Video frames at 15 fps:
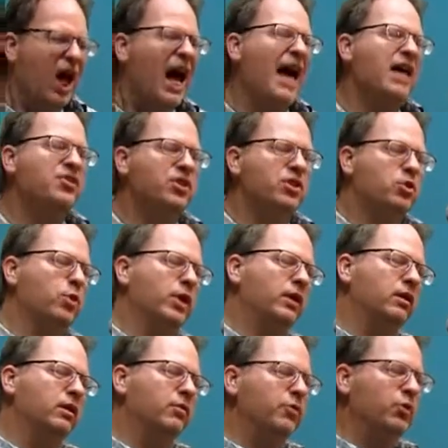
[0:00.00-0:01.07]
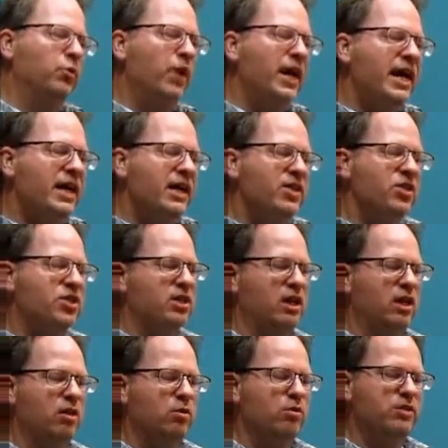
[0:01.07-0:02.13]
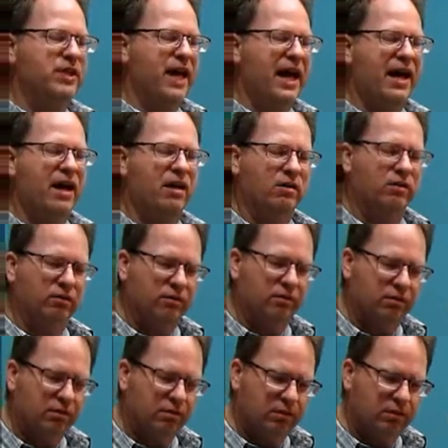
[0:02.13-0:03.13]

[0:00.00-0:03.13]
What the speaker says: As the trickle of the rain slowed down,